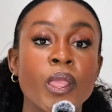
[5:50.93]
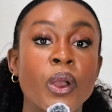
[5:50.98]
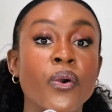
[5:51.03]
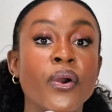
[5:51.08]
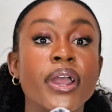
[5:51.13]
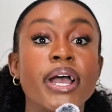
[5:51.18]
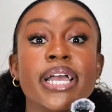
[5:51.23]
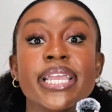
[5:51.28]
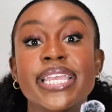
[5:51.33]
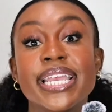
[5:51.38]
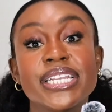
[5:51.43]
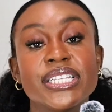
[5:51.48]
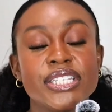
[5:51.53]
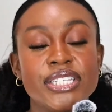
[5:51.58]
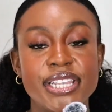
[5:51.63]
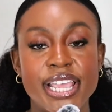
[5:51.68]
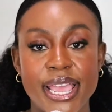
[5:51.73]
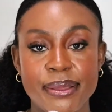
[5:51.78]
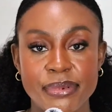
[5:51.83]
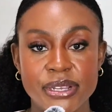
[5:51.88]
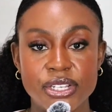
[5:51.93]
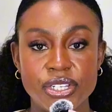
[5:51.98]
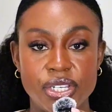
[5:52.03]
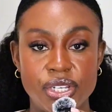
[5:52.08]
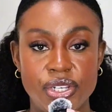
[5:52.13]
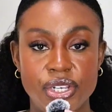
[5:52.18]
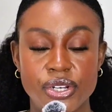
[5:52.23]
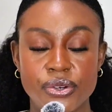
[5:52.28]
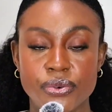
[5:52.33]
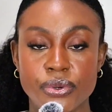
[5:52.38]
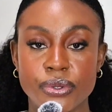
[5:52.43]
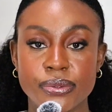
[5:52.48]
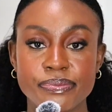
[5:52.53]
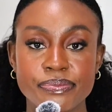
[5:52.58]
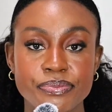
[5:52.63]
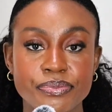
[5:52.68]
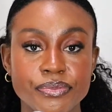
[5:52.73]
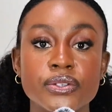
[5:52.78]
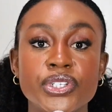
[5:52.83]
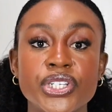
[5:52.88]
or against damage in general.
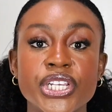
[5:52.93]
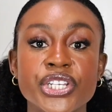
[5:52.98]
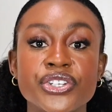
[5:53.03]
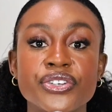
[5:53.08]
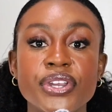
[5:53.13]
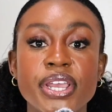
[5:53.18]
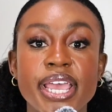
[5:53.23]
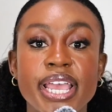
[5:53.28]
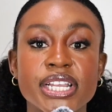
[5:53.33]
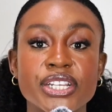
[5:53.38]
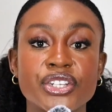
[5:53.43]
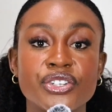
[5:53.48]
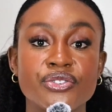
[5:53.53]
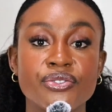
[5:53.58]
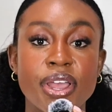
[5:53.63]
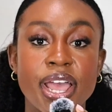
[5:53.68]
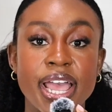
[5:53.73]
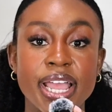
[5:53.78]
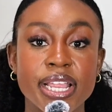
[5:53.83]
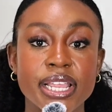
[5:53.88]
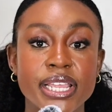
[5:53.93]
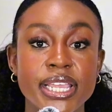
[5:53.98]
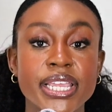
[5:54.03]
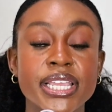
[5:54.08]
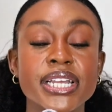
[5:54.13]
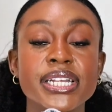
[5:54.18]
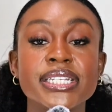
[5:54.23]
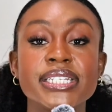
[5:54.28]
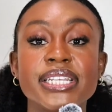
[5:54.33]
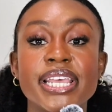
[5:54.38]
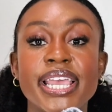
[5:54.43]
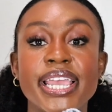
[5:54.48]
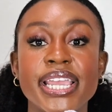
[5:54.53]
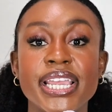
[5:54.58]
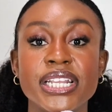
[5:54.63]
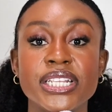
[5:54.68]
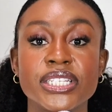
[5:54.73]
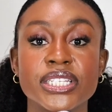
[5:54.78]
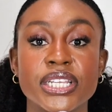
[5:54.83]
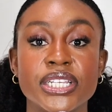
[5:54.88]
So ginger extract, it
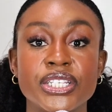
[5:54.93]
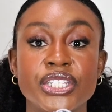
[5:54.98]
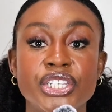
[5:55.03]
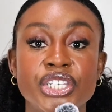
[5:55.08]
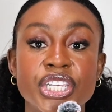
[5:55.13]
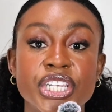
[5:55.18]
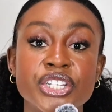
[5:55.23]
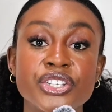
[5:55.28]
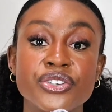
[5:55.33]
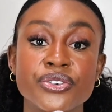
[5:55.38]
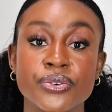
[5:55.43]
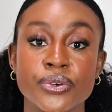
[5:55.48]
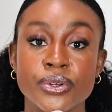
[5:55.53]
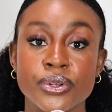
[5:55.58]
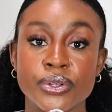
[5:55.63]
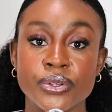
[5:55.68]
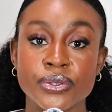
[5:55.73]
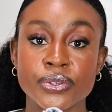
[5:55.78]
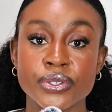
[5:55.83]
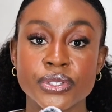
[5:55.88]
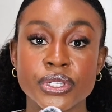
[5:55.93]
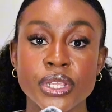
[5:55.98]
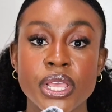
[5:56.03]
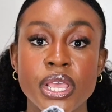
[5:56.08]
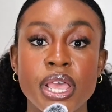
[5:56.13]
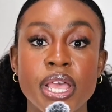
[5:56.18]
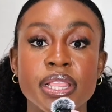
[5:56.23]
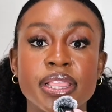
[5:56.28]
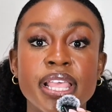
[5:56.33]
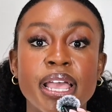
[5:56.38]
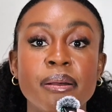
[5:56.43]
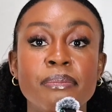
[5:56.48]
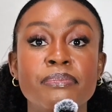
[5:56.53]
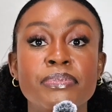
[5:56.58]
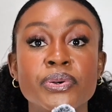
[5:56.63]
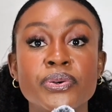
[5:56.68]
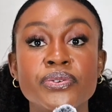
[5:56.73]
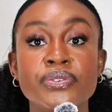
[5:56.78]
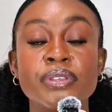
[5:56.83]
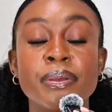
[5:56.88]
contains gingerols that
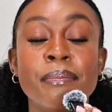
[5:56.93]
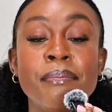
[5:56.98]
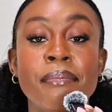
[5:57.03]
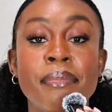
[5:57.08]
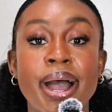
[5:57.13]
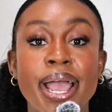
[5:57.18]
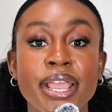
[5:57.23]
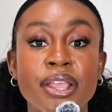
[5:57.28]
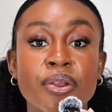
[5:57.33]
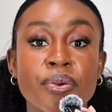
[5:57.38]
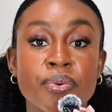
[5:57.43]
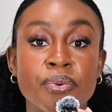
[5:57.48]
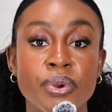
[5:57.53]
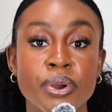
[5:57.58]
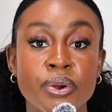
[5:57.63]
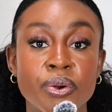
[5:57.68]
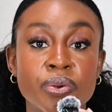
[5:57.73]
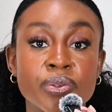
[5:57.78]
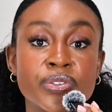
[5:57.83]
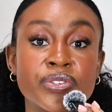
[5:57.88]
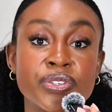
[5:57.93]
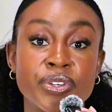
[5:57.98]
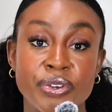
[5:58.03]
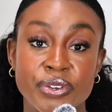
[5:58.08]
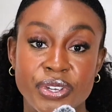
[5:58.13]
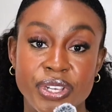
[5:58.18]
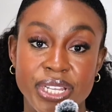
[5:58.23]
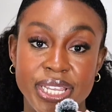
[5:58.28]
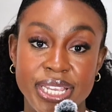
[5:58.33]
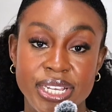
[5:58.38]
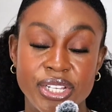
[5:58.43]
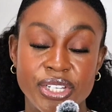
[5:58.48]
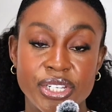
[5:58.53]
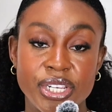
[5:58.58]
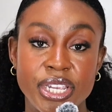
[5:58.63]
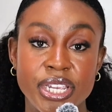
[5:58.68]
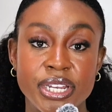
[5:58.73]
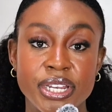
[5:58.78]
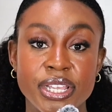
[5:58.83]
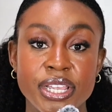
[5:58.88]
boost
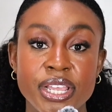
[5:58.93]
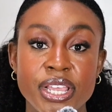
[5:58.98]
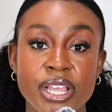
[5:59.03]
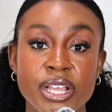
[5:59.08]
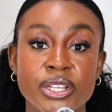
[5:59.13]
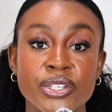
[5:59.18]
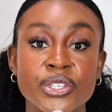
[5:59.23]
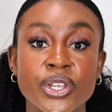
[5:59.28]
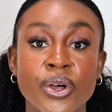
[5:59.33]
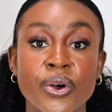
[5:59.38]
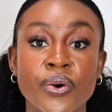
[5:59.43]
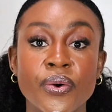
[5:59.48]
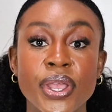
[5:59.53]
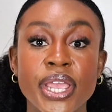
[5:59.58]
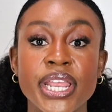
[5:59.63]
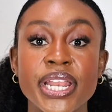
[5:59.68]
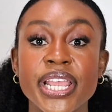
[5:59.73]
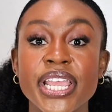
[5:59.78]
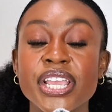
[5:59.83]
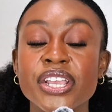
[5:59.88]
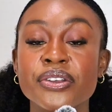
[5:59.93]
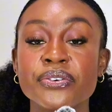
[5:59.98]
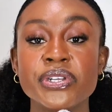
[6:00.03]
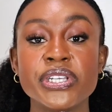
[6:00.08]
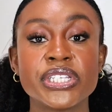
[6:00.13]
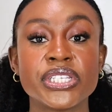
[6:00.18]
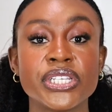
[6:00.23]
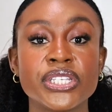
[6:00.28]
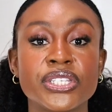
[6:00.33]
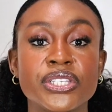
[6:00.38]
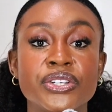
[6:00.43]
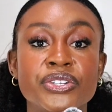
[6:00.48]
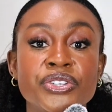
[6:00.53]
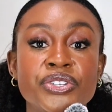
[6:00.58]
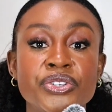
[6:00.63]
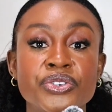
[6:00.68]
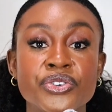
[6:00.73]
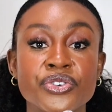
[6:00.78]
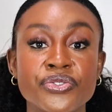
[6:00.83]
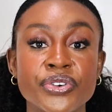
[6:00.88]
microcirculation. So it increases the
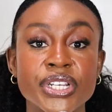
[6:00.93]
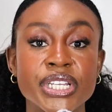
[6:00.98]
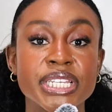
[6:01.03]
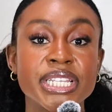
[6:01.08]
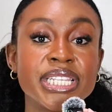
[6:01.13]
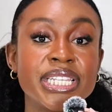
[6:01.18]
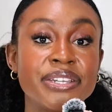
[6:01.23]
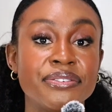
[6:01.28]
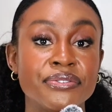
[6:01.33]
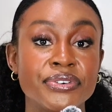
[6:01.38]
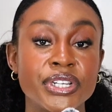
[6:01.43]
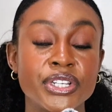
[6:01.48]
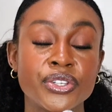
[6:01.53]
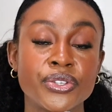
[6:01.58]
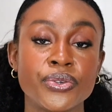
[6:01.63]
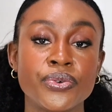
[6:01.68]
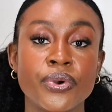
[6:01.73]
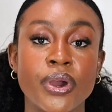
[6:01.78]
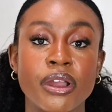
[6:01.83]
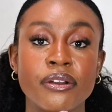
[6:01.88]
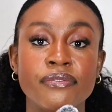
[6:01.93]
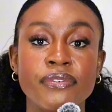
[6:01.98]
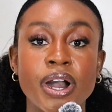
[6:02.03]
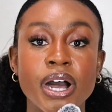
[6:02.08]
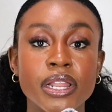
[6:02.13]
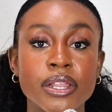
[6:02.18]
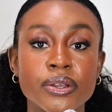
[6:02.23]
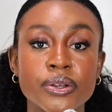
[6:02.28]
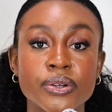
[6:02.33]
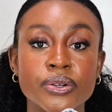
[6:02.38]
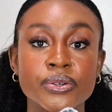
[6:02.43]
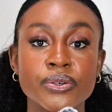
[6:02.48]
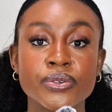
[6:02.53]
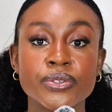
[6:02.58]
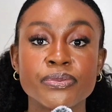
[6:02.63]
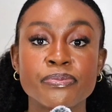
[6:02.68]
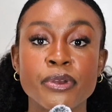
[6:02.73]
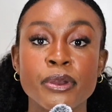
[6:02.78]
nutrient delivery to our follicles,